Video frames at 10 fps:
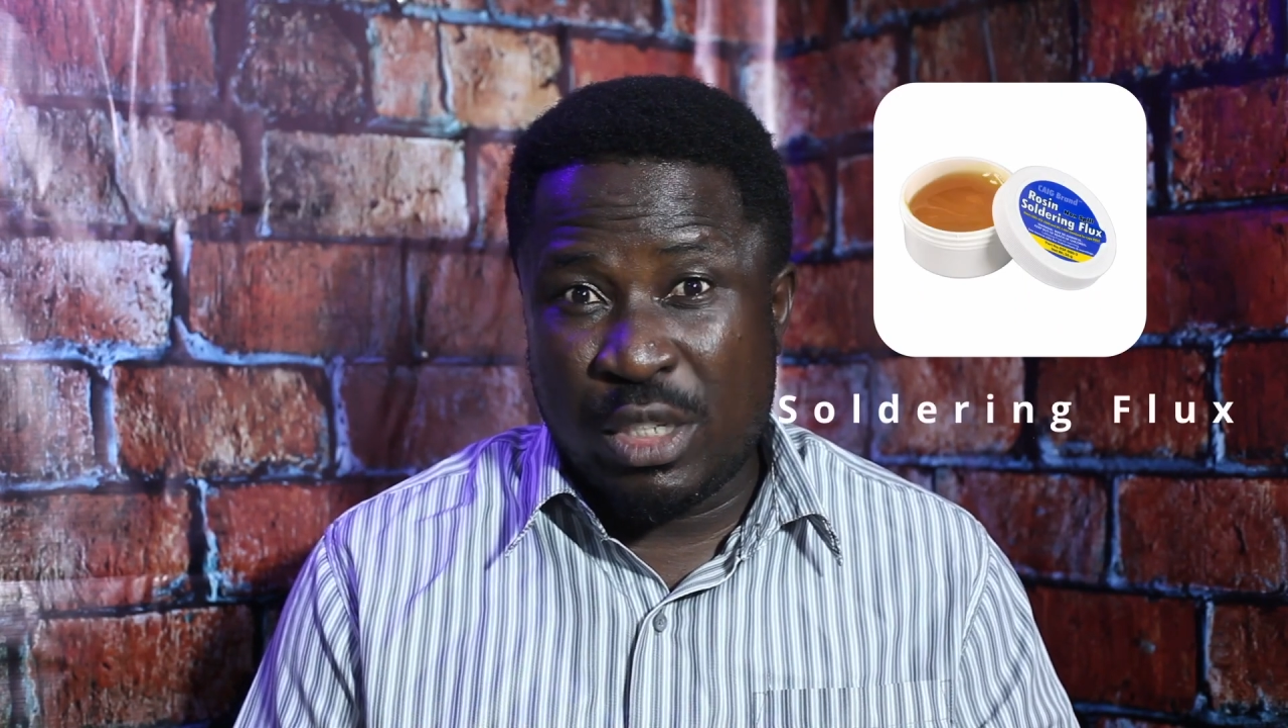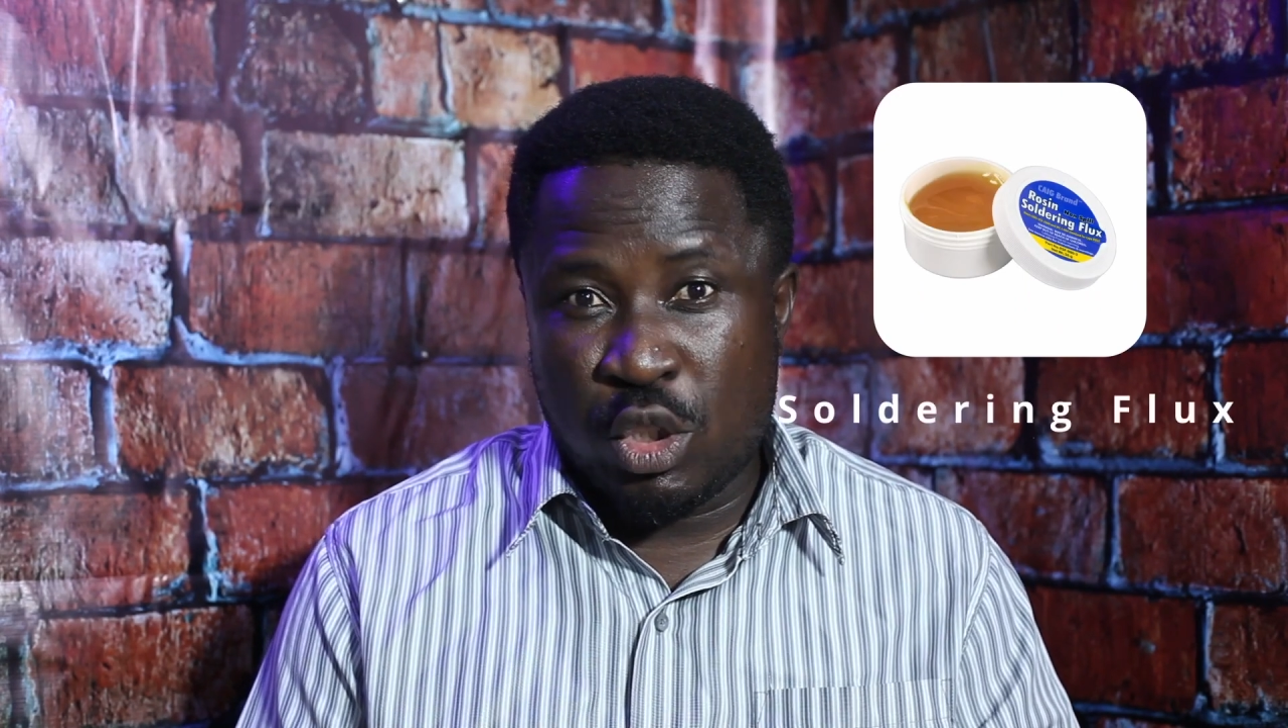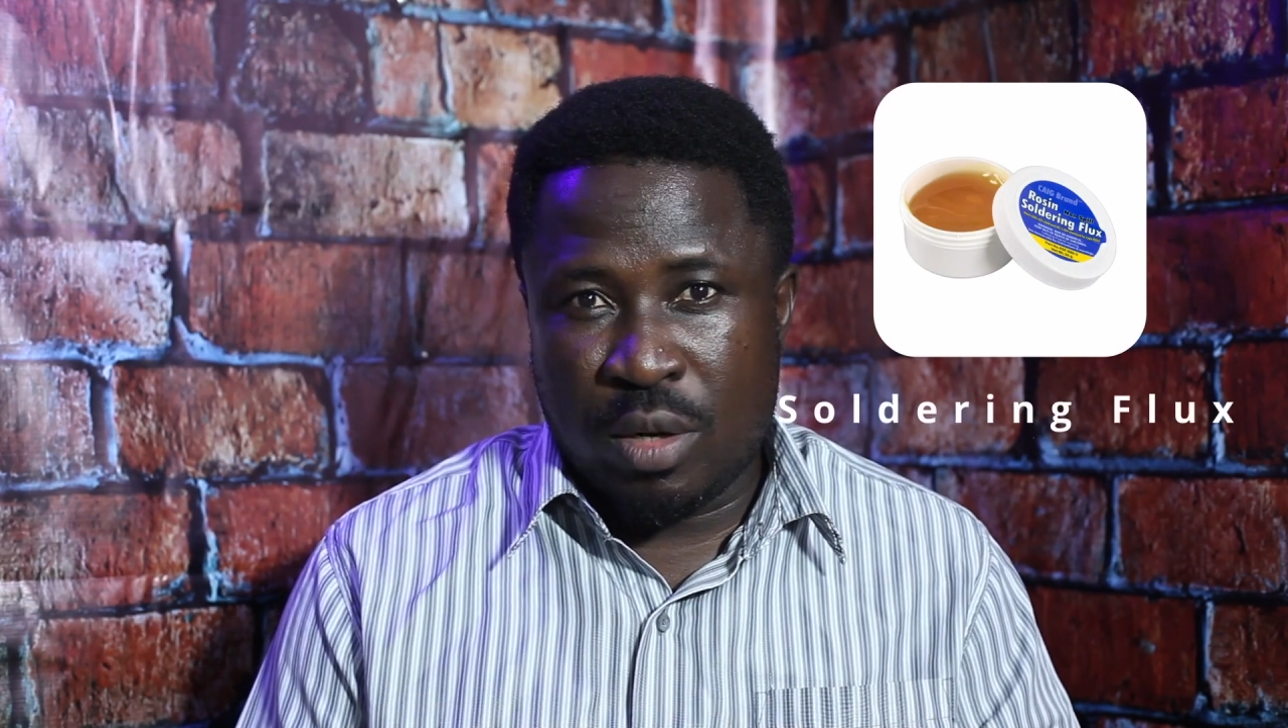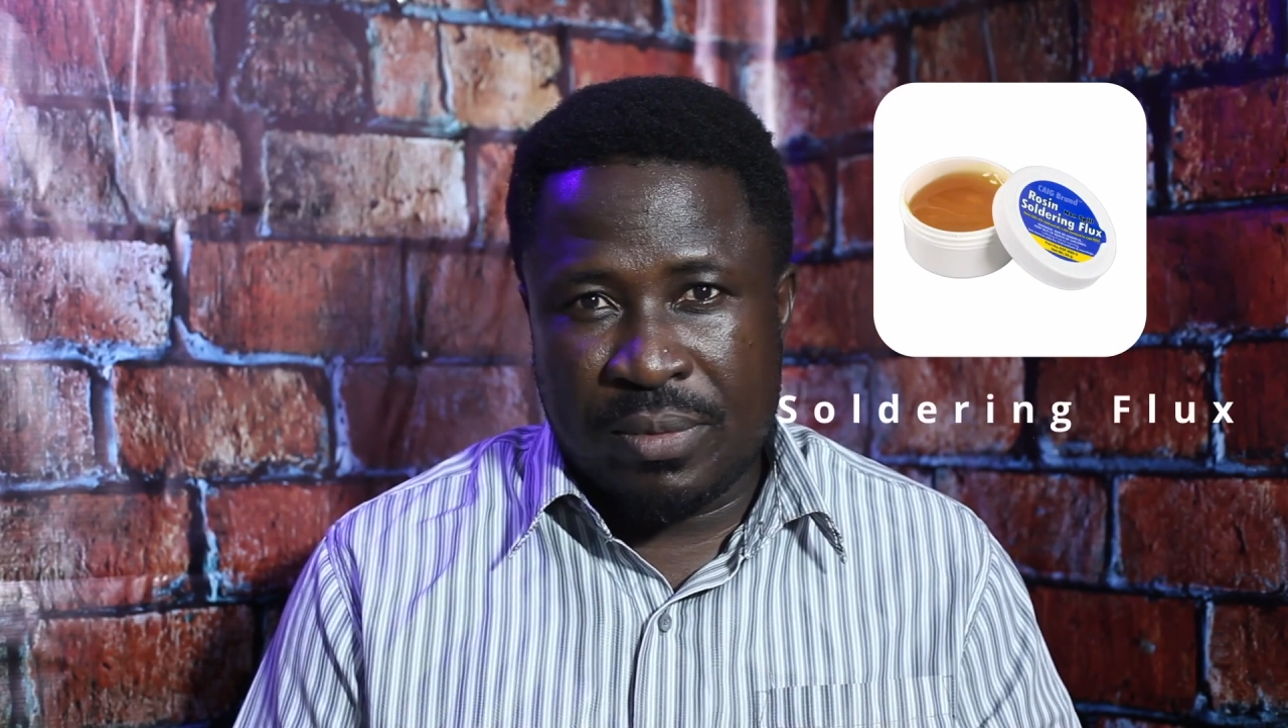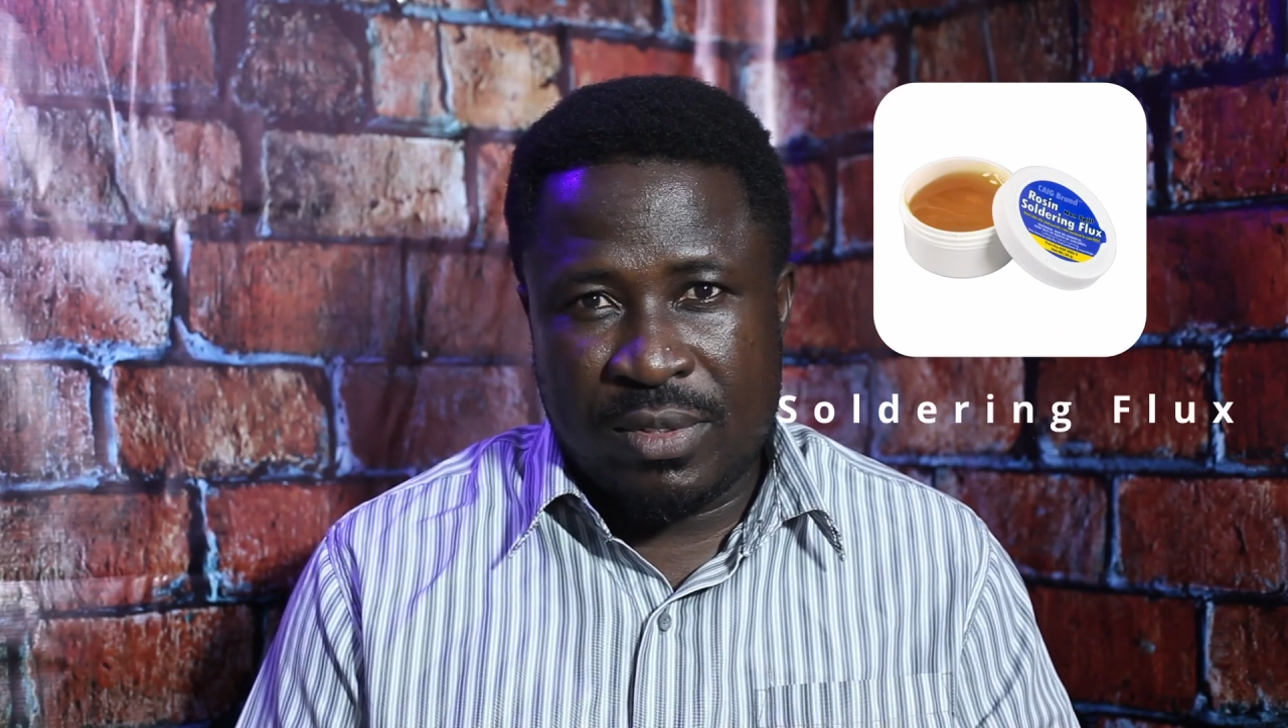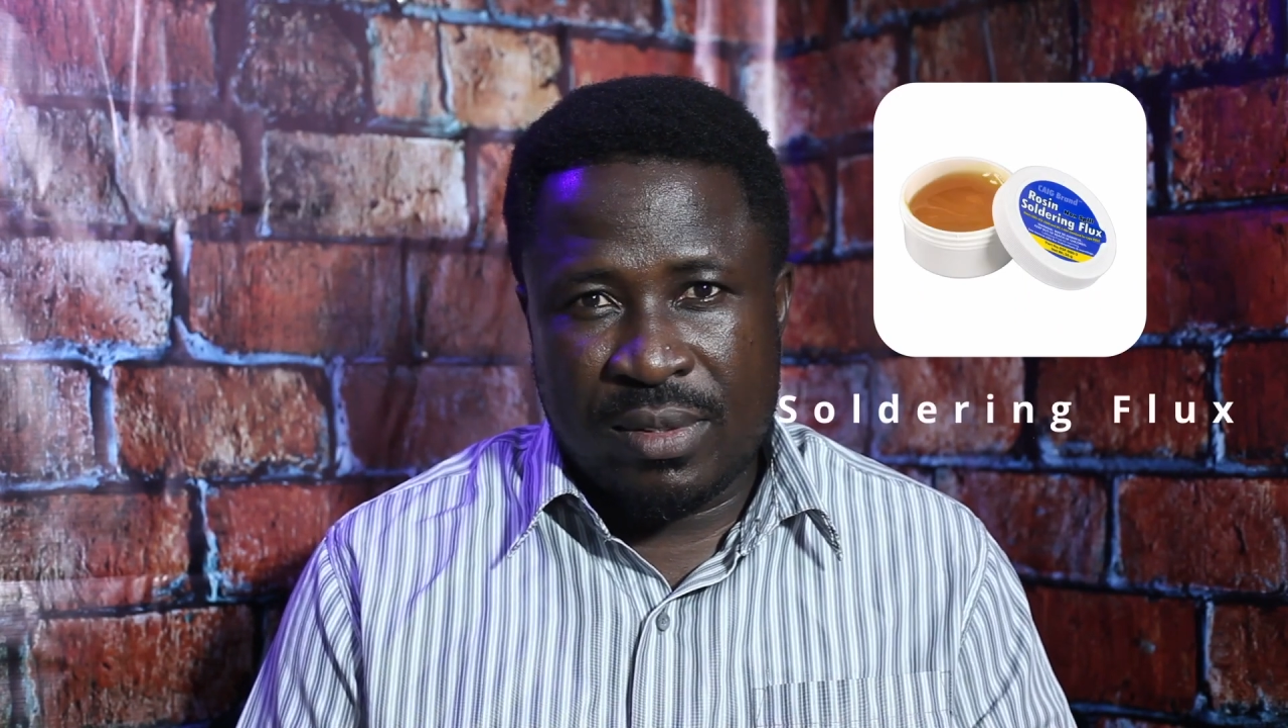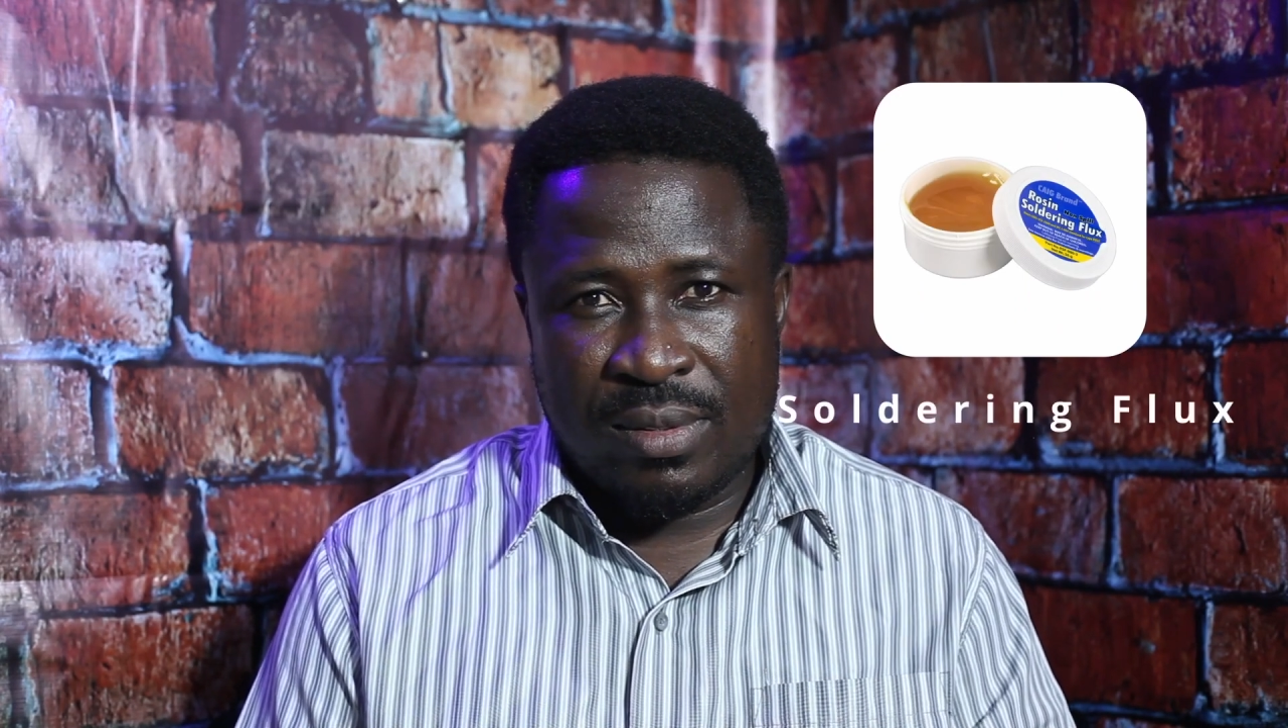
jobs.